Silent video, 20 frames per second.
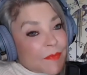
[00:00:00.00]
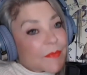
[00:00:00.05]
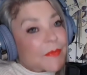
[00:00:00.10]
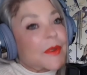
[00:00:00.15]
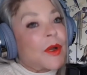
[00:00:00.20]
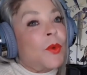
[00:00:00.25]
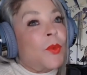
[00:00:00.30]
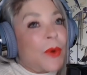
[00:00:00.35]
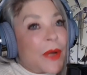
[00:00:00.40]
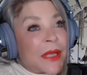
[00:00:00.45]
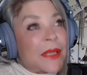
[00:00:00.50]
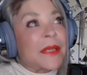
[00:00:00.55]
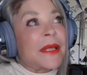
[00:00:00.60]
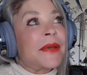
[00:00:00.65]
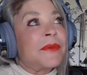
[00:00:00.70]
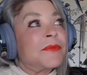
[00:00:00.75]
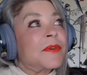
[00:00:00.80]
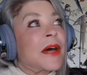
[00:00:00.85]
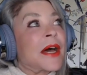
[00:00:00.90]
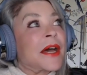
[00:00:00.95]
Well,
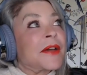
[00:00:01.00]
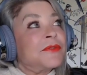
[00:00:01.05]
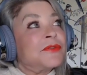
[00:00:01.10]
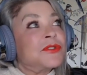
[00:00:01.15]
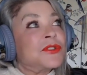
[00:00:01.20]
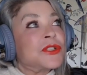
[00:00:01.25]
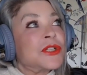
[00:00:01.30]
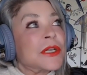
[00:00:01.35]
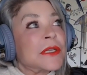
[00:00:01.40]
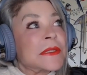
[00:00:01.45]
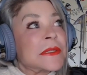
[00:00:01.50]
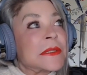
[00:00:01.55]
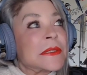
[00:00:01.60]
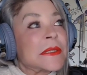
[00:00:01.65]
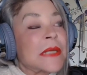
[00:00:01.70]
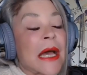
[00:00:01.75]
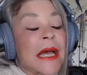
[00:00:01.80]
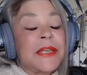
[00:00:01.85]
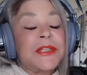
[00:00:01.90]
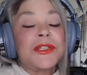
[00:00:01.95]
I've I've
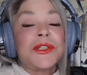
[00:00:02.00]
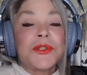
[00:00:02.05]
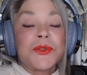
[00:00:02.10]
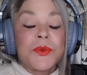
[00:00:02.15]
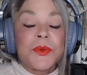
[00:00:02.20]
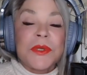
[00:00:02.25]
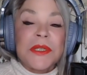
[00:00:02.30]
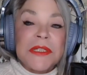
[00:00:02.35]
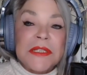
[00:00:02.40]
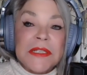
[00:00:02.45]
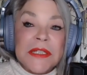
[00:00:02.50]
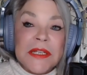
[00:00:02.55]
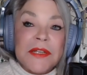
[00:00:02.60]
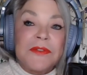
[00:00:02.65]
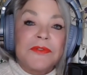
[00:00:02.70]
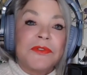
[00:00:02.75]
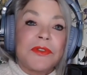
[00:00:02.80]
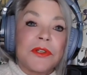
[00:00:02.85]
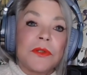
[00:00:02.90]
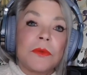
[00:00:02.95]
just I just
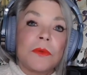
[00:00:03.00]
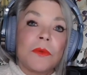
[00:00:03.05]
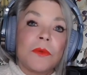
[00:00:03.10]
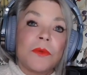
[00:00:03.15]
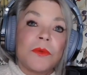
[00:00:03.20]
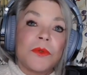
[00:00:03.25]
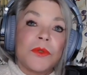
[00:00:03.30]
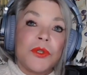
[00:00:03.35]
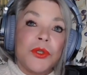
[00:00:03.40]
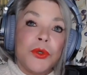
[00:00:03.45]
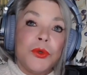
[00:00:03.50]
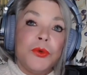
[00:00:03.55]
received the new